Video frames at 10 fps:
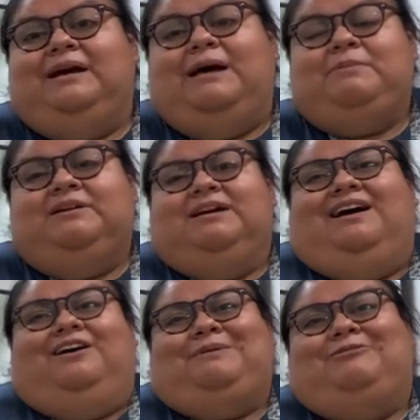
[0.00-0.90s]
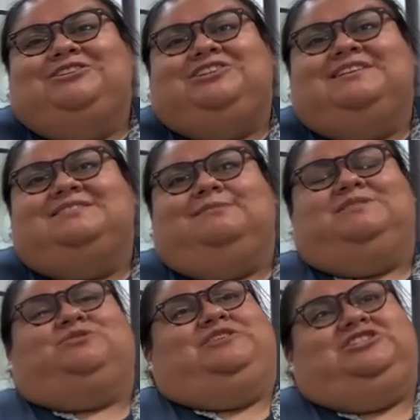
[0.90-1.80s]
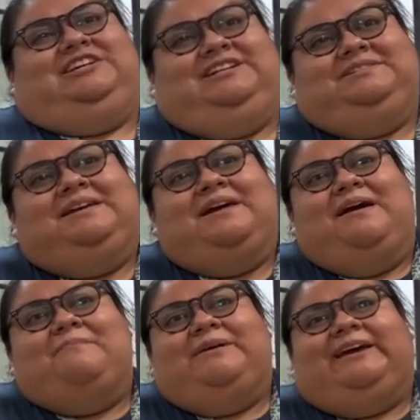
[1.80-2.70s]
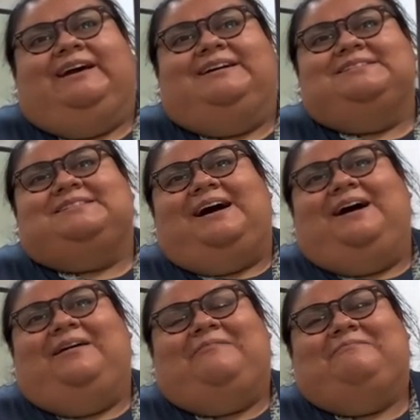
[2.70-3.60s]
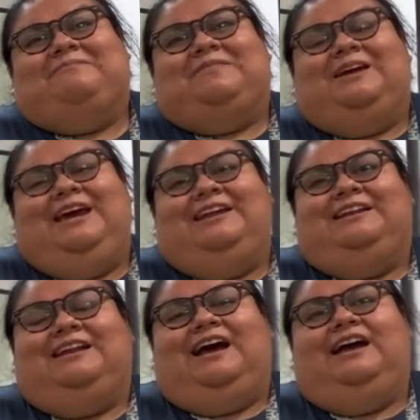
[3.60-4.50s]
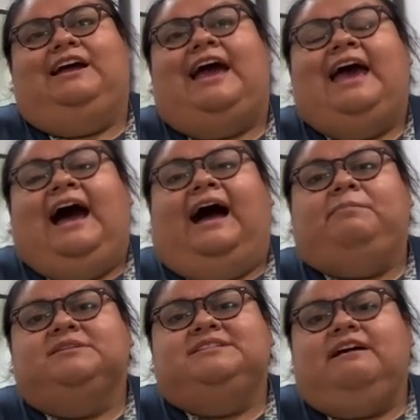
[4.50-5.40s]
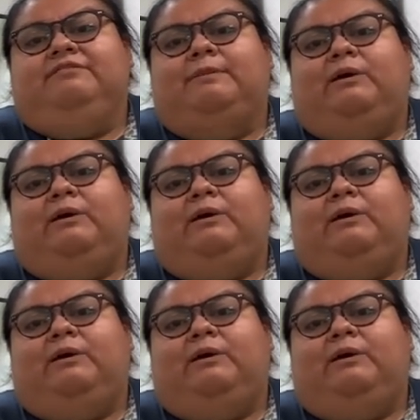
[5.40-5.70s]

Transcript: put on my wish list some squishies because I put stuff on my